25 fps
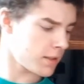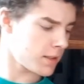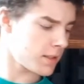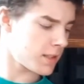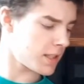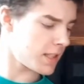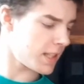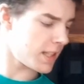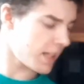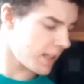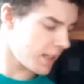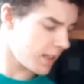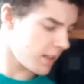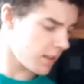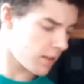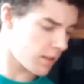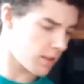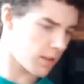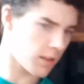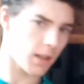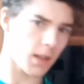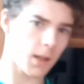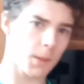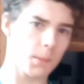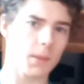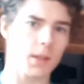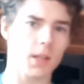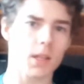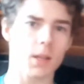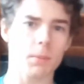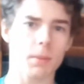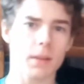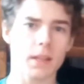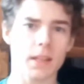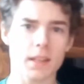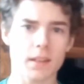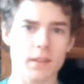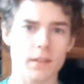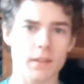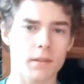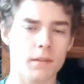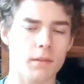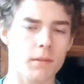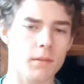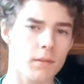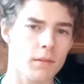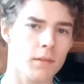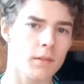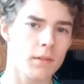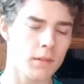Today I'm going to be
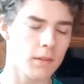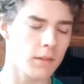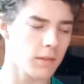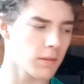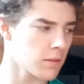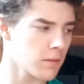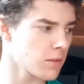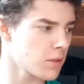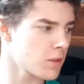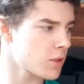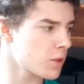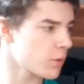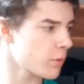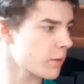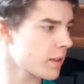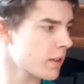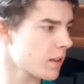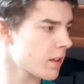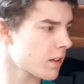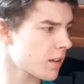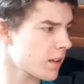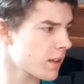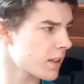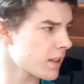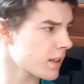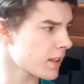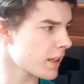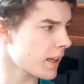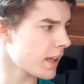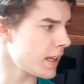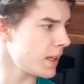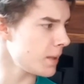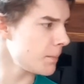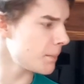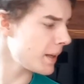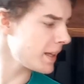doing like a